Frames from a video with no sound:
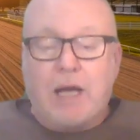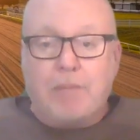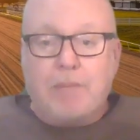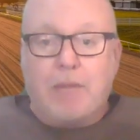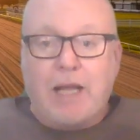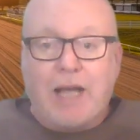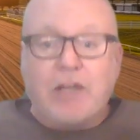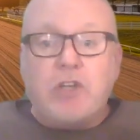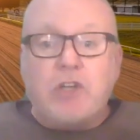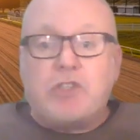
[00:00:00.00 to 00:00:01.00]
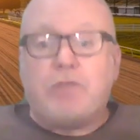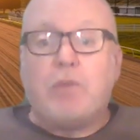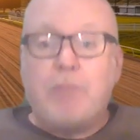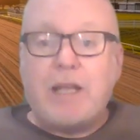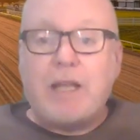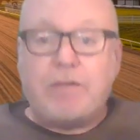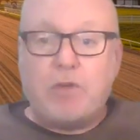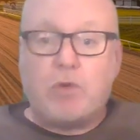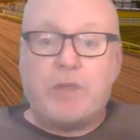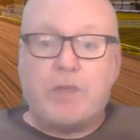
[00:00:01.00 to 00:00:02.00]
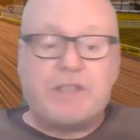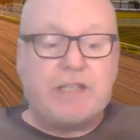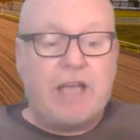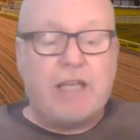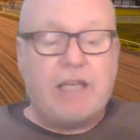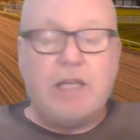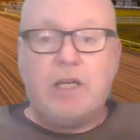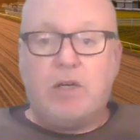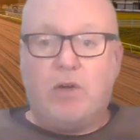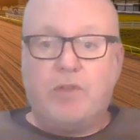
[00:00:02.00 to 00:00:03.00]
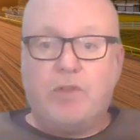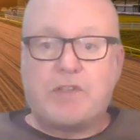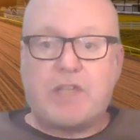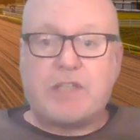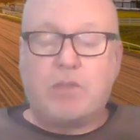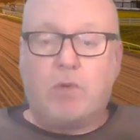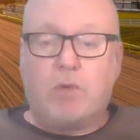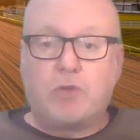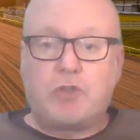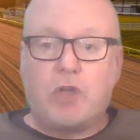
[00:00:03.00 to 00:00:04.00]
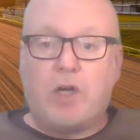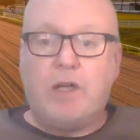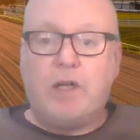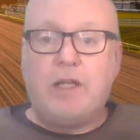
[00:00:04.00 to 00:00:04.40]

And I urge you, if you made a few quid today on the 6-1 shot,